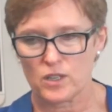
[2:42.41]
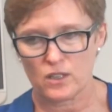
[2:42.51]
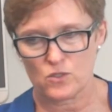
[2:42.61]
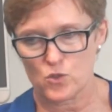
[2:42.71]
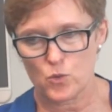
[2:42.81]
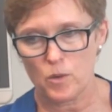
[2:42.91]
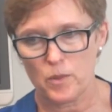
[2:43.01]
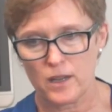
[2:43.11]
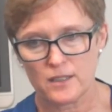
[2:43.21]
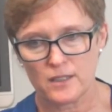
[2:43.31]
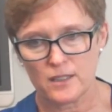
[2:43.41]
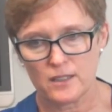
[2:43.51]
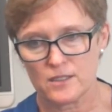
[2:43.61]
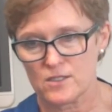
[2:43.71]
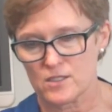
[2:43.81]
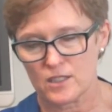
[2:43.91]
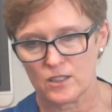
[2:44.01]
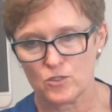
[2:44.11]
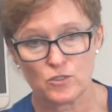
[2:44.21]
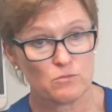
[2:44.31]
You can swap ideas.
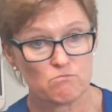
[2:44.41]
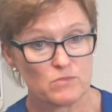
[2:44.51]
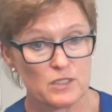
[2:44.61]
You